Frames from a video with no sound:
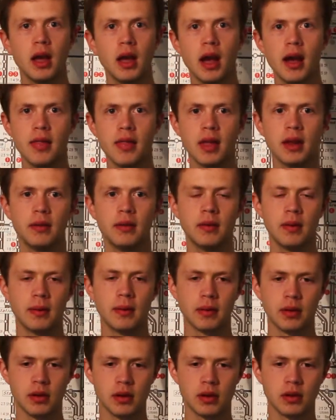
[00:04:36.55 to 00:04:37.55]
and then
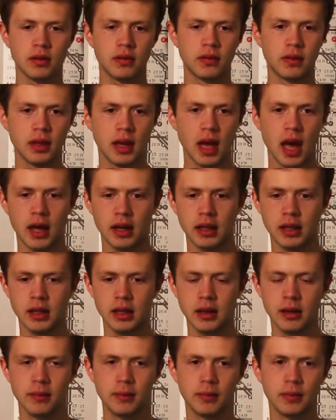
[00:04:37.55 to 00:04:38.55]
you can see
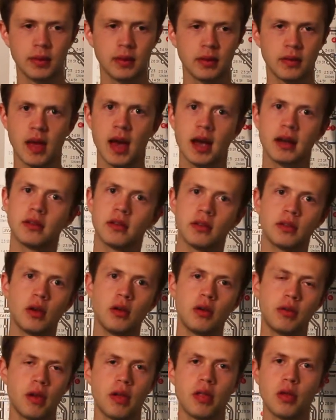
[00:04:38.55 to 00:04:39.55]
any tags
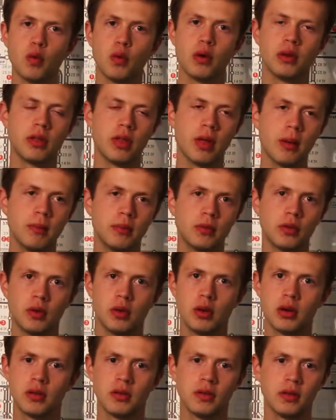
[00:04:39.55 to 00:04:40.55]
associated with them, so
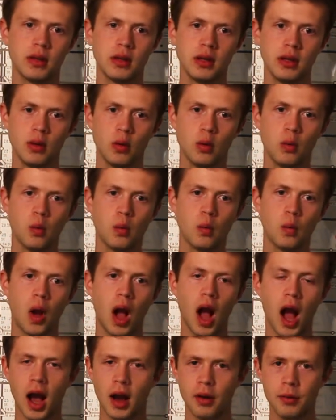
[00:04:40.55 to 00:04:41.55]
you can see
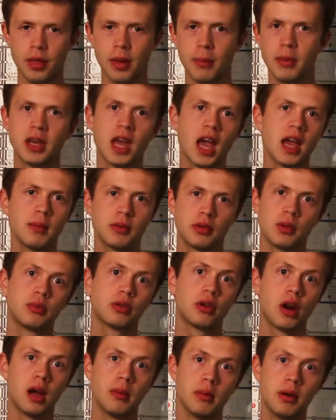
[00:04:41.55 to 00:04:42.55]
how they became a
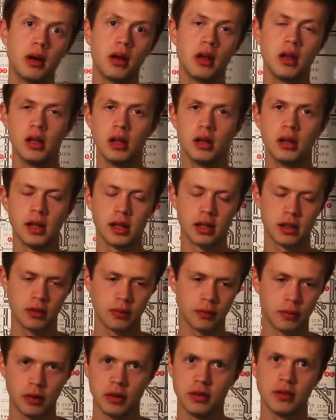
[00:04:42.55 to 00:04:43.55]
subscriber, like
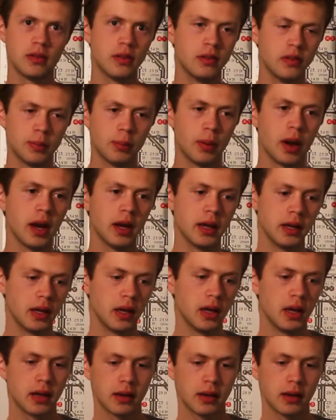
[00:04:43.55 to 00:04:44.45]
for instance by